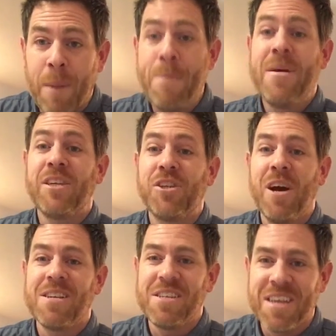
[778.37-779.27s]
I missed
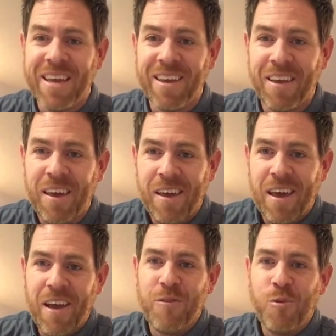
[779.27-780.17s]
not seeing
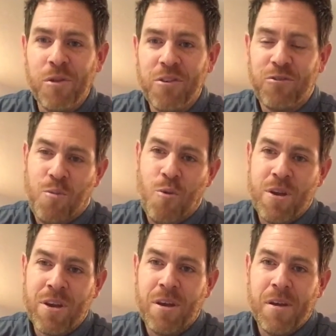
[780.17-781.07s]
everyone this
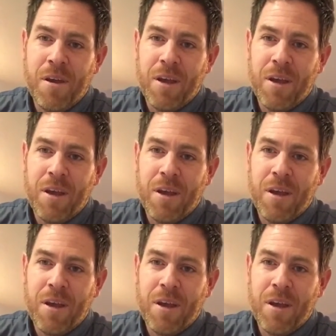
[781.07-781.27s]
morning.